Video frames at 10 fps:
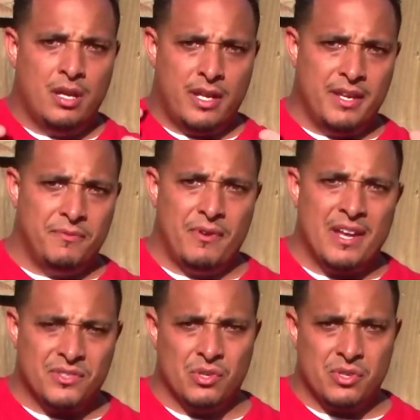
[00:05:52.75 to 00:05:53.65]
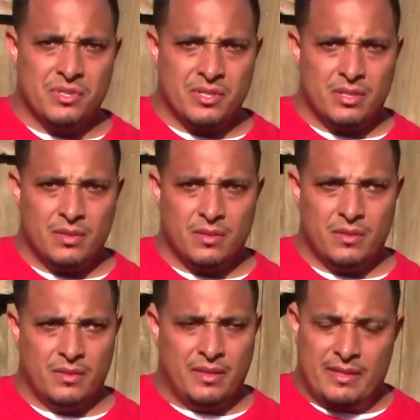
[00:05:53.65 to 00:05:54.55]
investors.
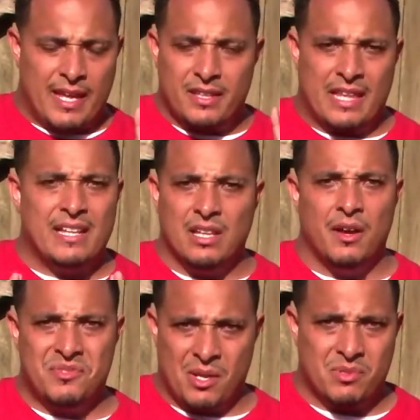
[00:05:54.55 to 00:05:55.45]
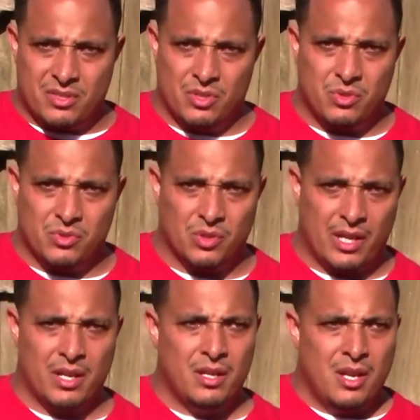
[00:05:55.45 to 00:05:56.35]
They love subject twos.
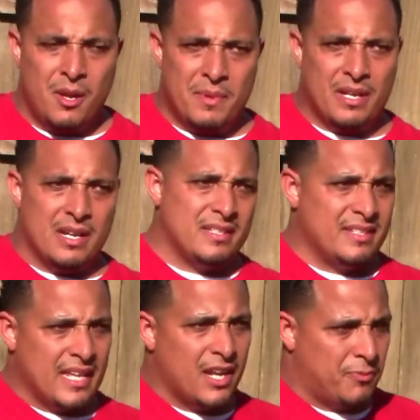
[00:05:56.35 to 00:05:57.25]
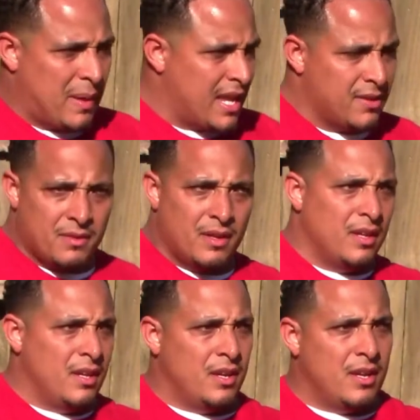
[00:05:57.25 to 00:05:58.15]
Okay, because instead of paying
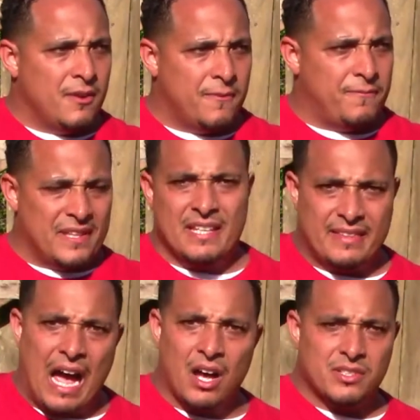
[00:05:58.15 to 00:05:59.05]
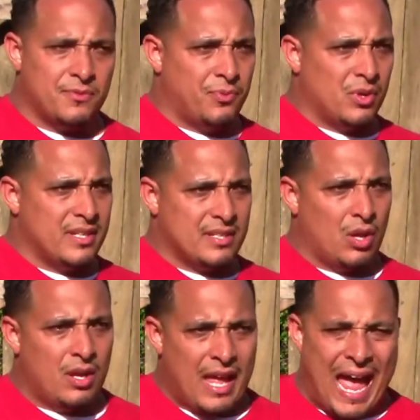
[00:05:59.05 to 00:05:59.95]
$50,000 for this
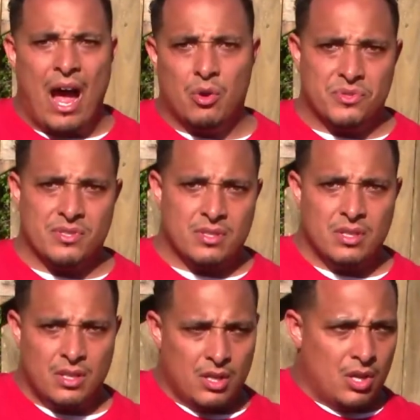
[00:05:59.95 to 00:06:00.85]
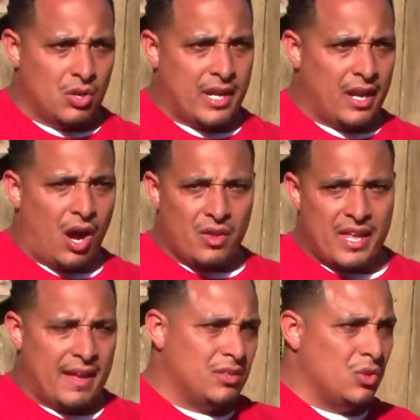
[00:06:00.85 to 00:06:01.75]
house, okay, all they
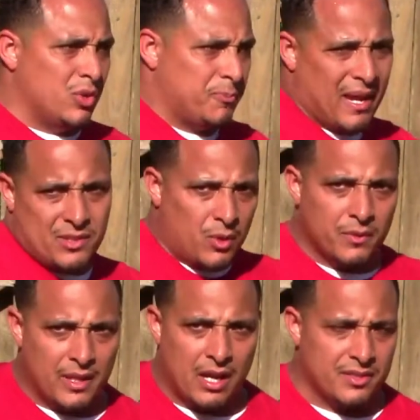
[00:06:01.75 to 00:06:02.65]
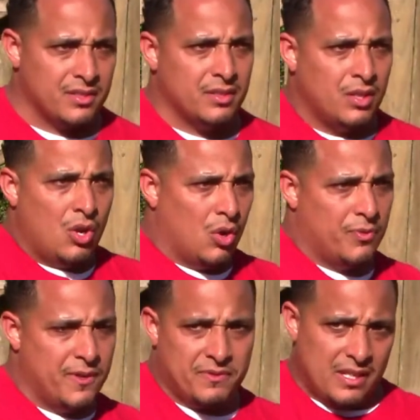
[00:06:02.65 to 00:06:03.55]
have to do is pay $12,000 or
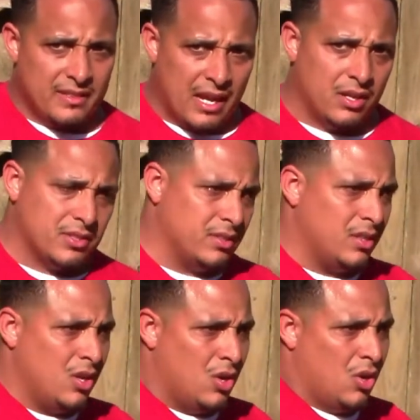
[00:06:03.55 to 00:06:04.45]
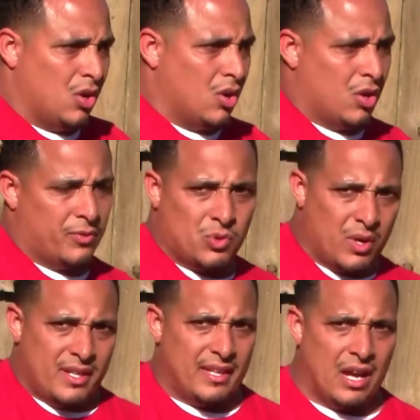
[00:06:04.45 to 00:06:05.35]
$15,000 or
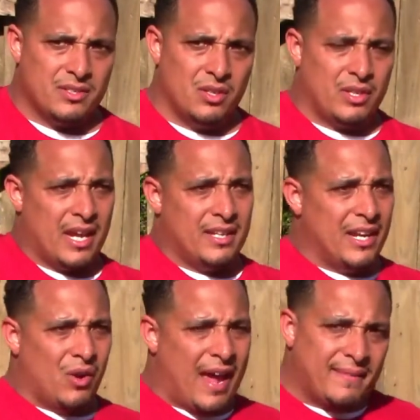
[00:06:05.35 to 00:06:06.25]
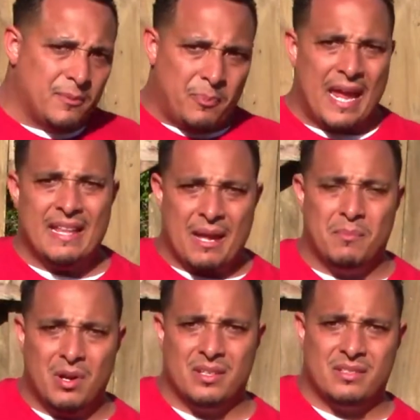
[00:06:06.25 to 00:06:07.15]
$20,000. Okay, they don't have to pay that
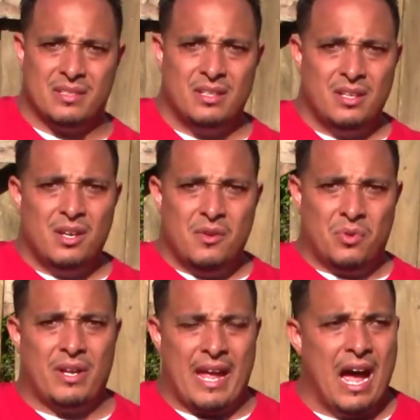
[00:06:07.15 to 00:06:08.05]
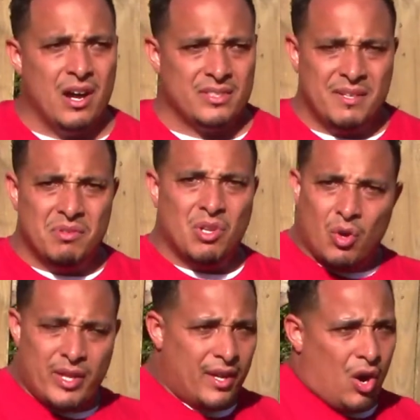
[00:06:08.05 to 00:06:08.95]
much for their house, even though
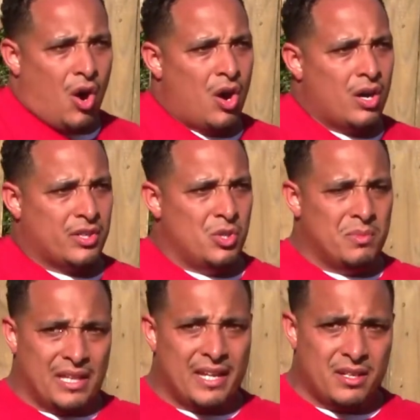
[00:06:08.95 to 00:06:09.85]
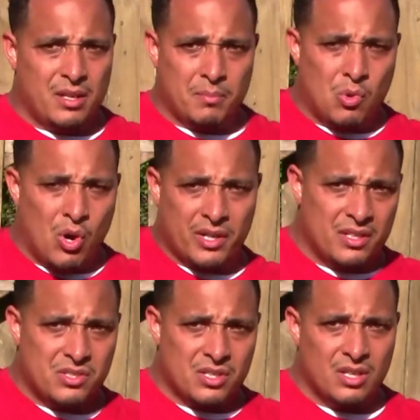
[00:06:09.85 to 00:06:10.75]
they are accumulating a
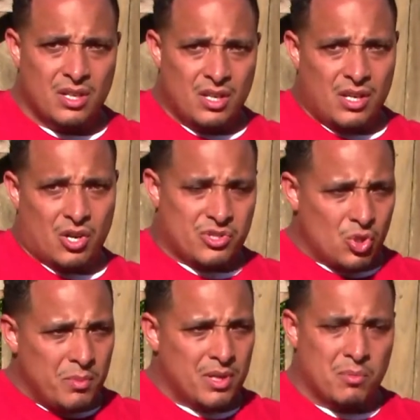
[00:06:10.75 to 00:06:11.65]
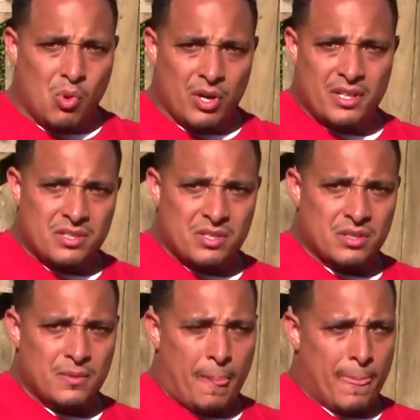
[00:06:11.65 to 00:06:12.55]
mortgage or assuming a mortgage.
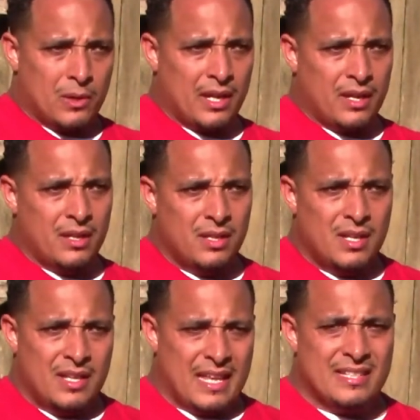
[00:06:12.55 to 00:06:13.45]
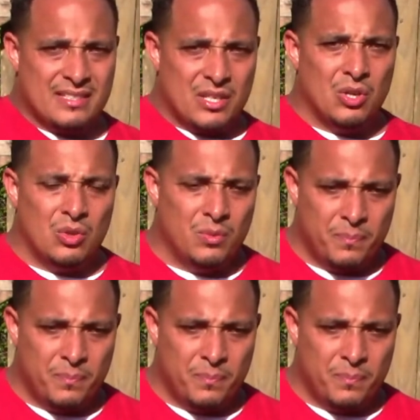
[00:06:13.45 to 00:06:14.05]
Okay, they still